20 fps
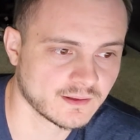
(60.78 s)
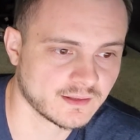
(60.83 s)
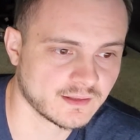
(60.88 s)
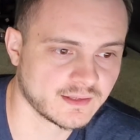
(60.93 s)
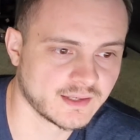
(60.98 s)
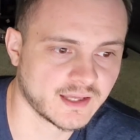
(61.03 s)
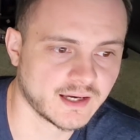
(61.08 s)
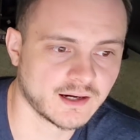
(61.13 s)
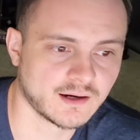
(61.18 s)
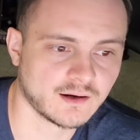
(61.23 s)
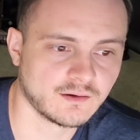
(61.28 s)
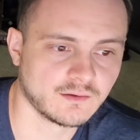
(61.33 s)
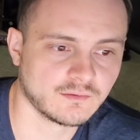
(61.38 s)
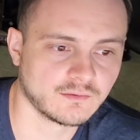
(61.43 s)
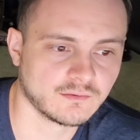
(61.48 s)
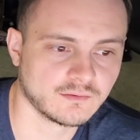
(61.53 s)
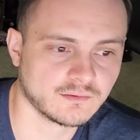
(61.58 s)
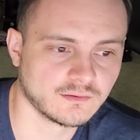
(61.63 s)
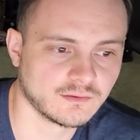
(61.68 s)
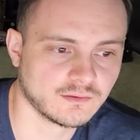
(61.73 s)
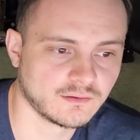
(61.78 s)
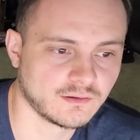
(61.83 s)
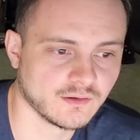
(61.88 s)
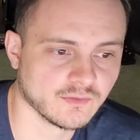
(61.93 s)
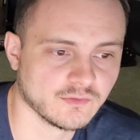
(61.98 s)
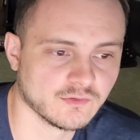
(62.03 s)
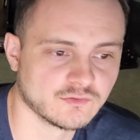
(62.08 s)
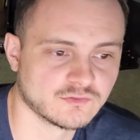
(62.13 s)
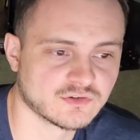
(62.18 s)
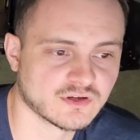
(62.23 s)
Now,
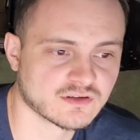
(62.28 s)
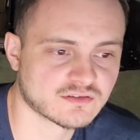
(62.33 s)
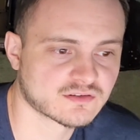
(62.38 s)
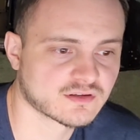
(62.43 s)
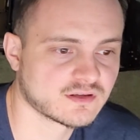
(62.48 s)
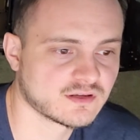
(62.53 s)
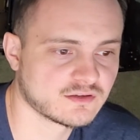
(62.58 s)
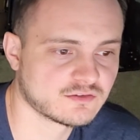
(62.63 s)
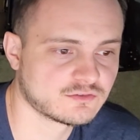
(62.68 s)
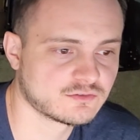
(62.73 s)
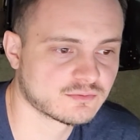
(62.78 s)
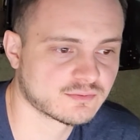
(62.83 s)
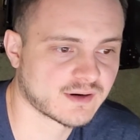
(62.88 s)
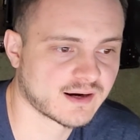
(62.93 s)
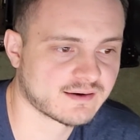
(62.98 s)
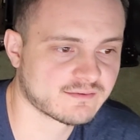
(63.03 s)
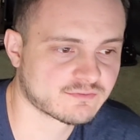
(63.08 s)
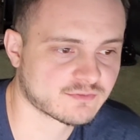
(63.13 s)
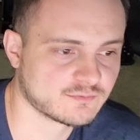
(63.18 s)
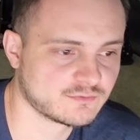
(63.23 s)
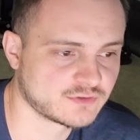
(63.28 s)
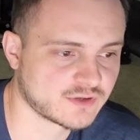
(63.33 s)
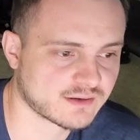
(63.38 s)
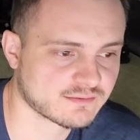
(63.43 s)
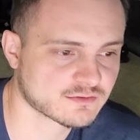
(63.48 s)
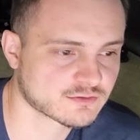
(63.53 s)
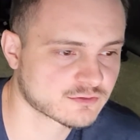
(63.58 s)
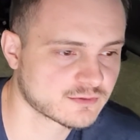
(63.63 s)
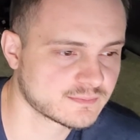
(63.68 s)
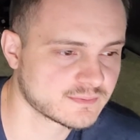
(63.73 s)
although JSON is derived from
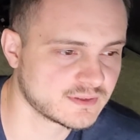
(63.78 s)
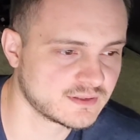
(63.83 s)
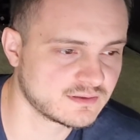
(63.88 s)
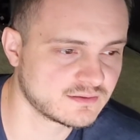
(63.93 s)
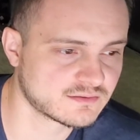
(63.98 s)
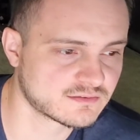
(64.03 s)
JavaScript, it is